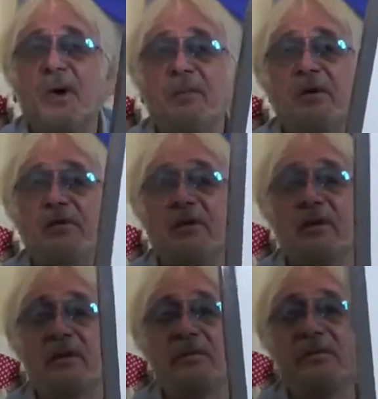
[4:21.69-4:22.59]
popped this
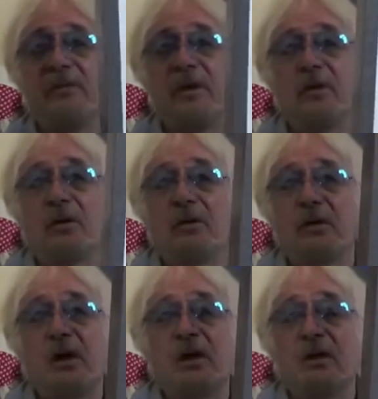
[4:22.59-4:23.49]
in a $10
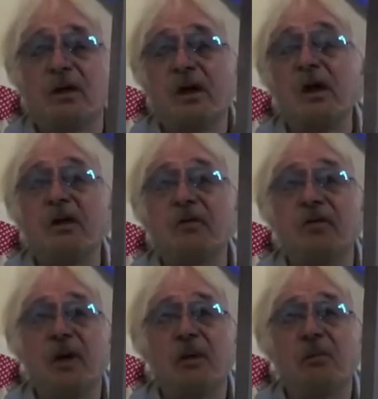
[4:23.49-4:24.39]
IKEA
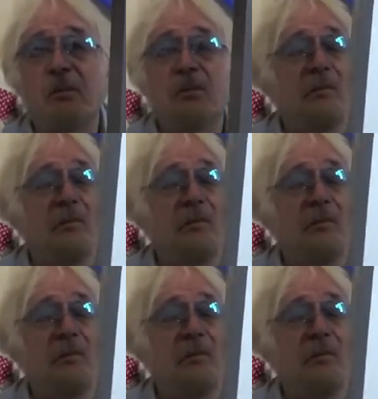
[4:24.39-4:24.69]
frame.